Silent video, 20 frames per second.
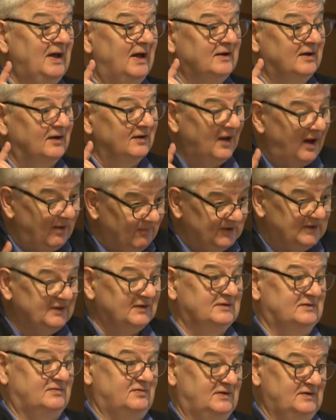economic
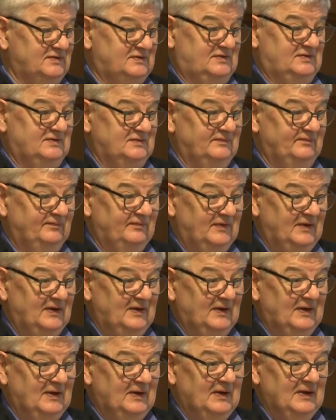interests.
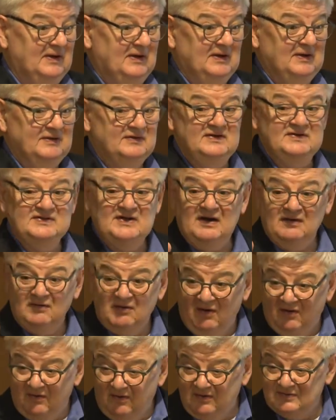These are
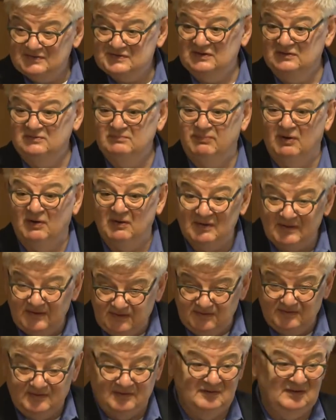also
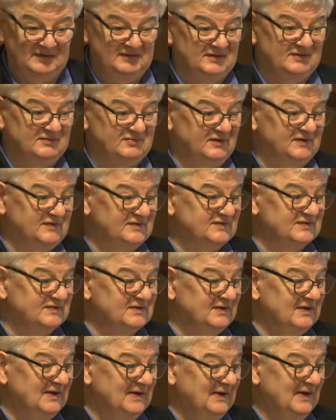political interests
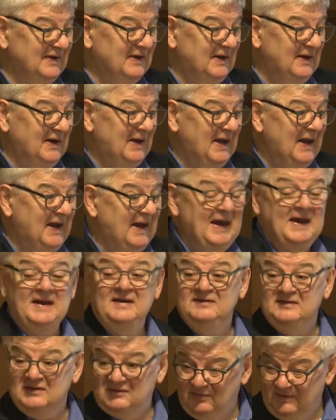
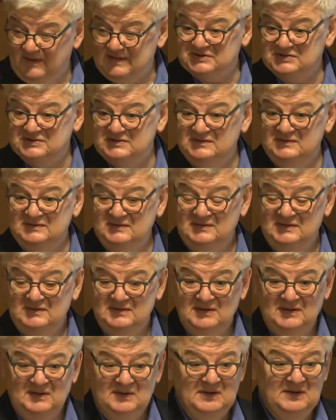and the question
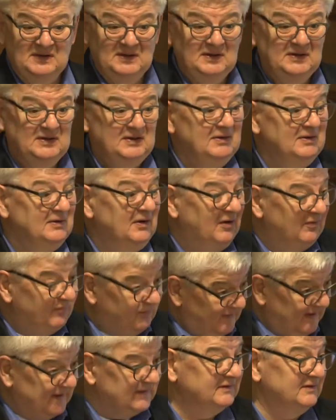of
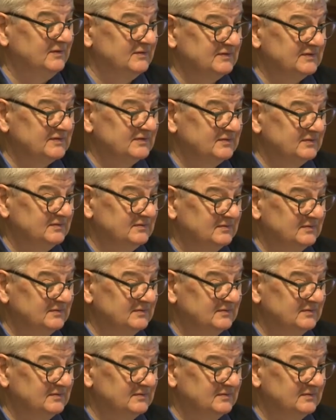values.